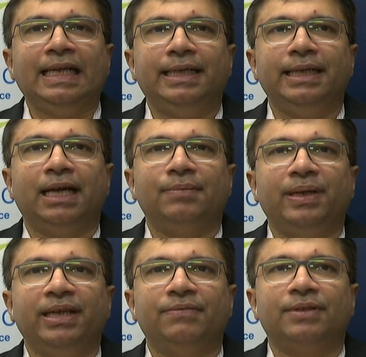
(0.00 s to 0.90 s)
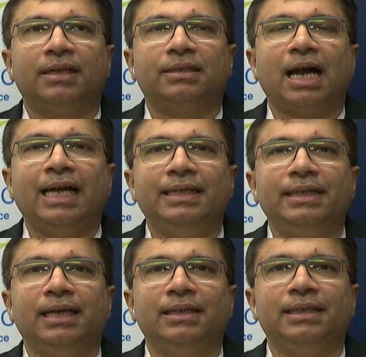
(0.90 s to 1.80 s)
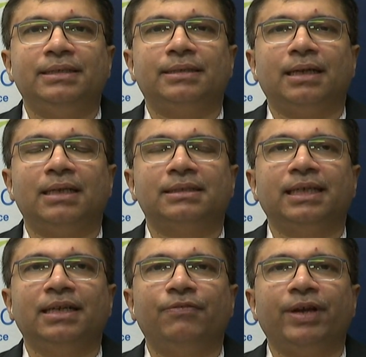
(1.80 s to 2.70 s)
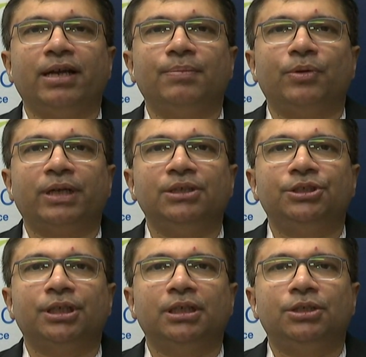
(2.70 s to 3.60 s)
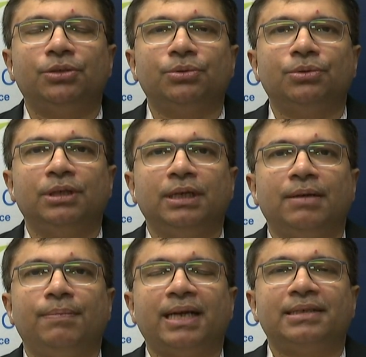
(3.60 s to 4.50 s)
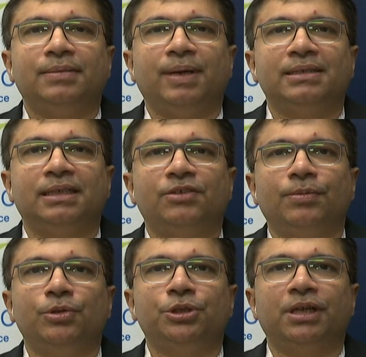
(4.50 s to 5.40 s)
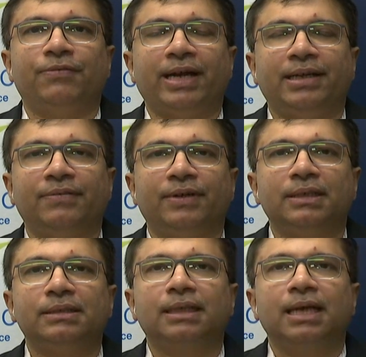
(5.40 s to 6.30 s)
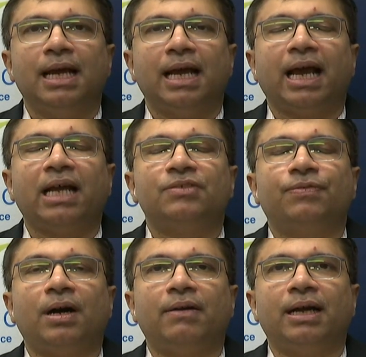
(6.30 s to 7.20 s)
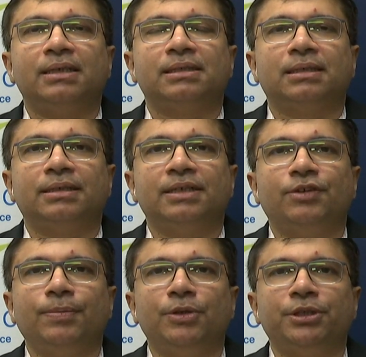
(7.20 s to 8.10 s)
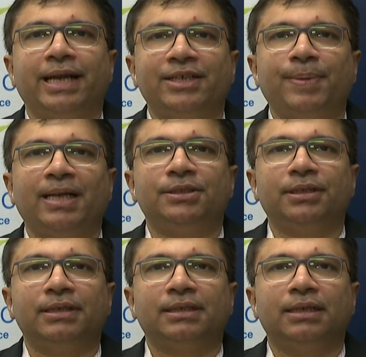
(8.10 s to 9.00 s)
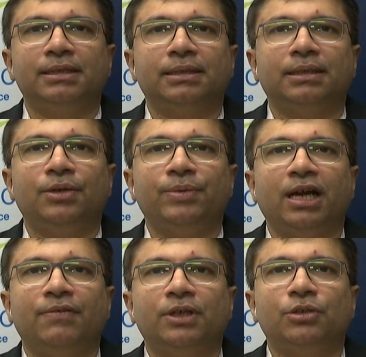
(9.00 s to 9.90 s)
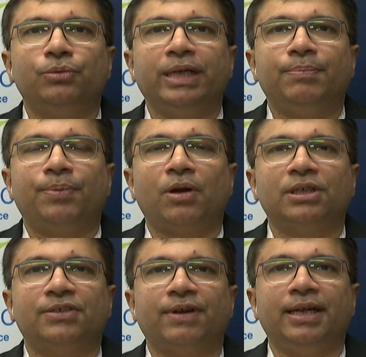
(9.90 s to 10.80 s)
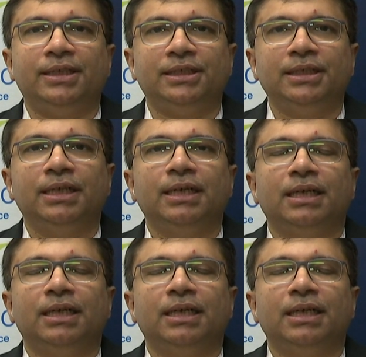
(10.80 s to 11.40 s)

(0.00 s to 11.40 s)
IT. I believe that IT and digital has significant potential to maximize distribution effectiveness. As far as uh, distribution expansion is concerned, we have a twin pronged strategy.